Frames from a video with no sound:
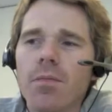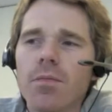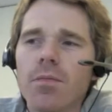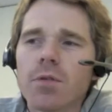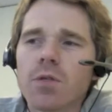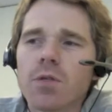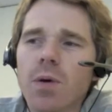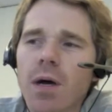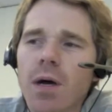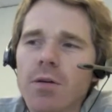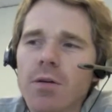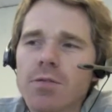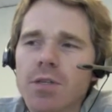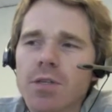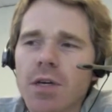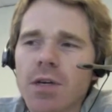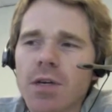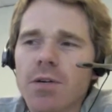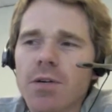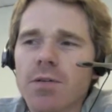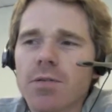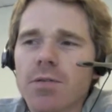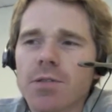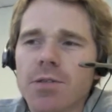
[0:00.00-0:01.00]
So how
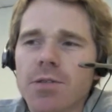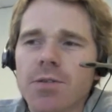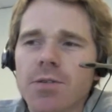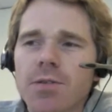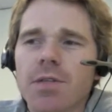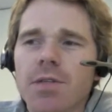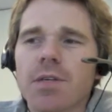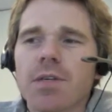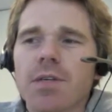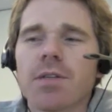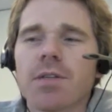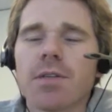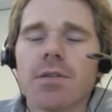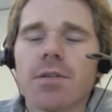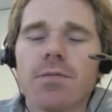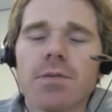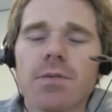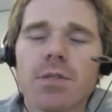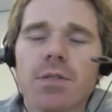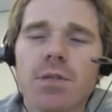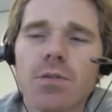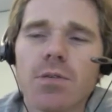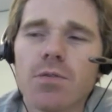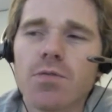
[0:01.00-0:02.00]
general do you think the
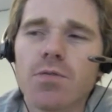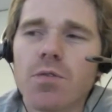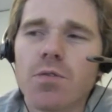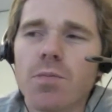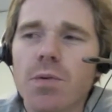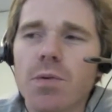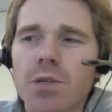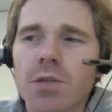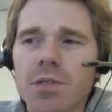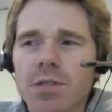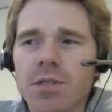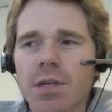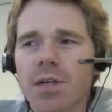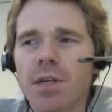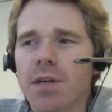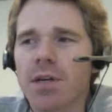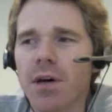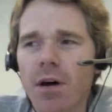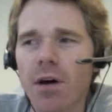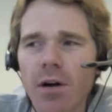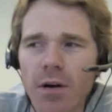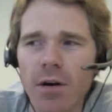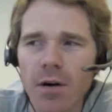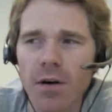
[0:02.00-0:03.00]
results from your study
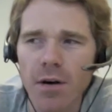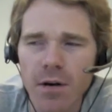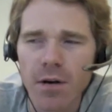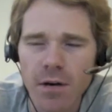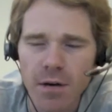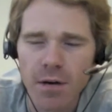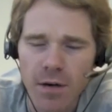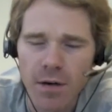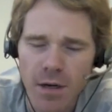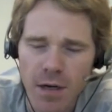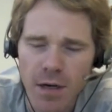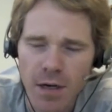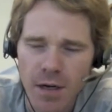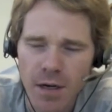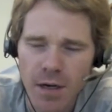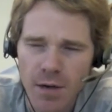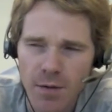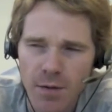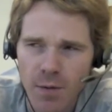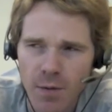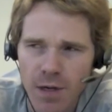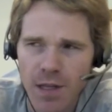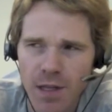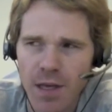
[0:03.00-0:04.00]
are?
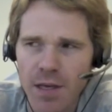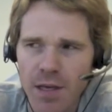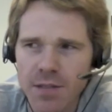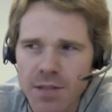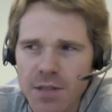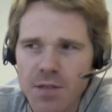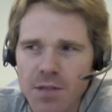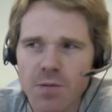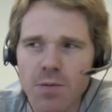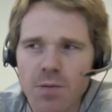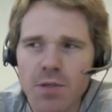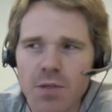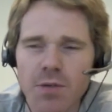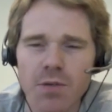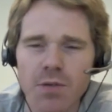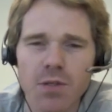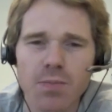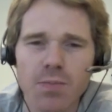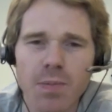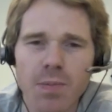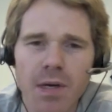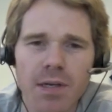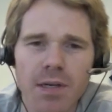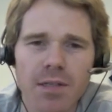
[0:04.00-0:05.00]
In what cases would you
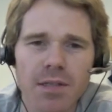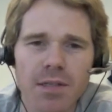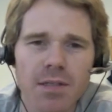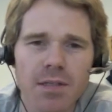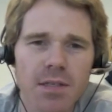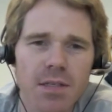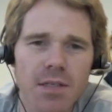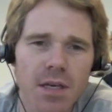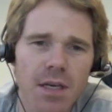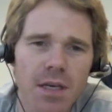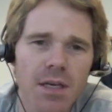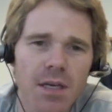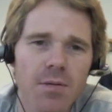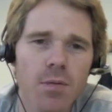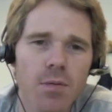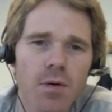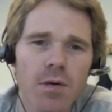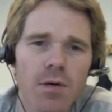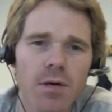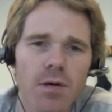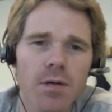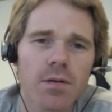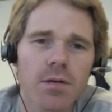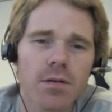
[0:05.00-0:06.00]
expect the same
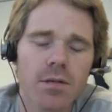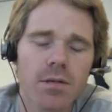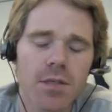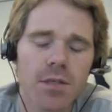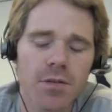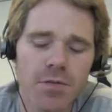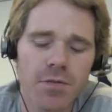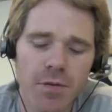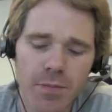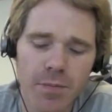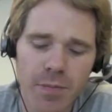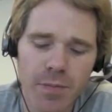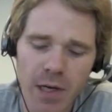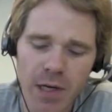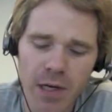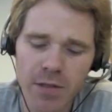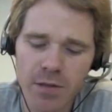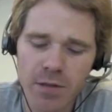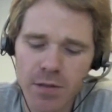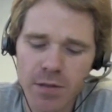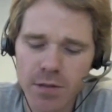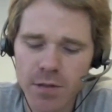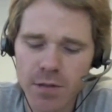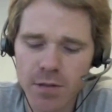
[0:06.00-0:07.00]
or different
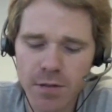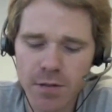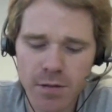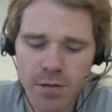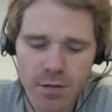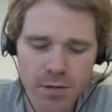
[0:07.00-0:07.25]
patterns?